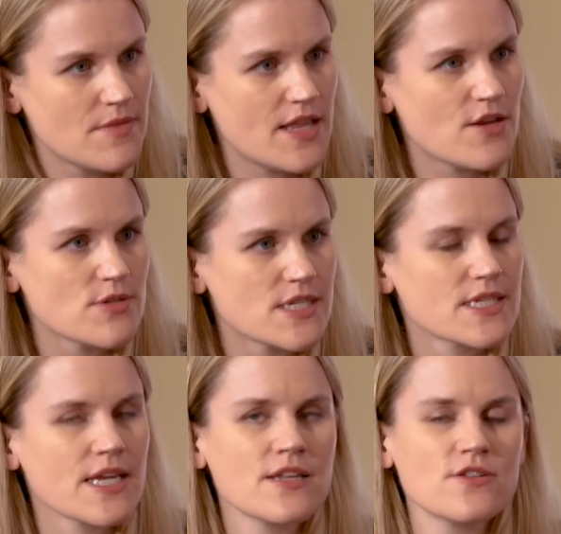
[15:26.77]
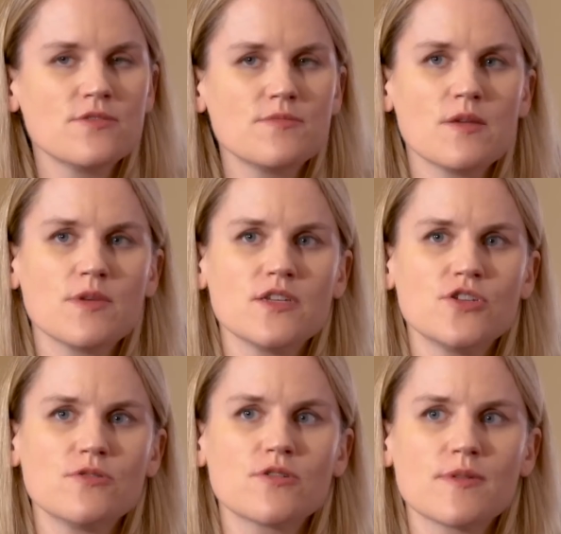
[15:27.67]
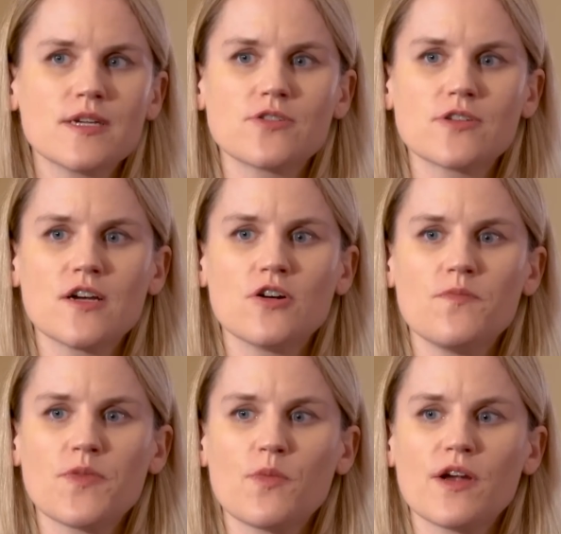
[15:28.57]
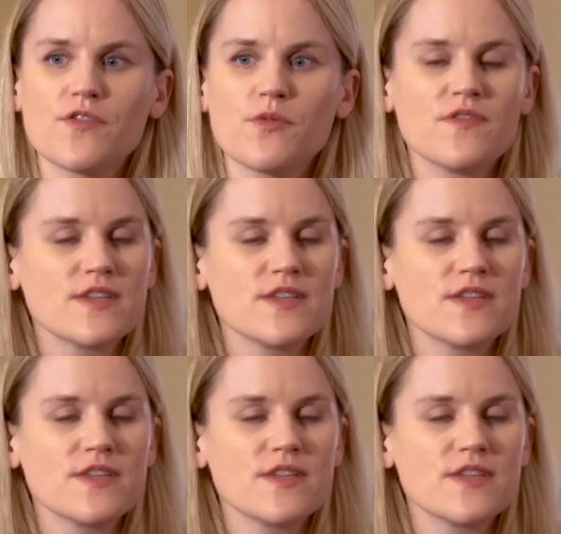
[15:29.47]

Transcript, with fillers: And there was a scandal maybe two or three years ago where if you were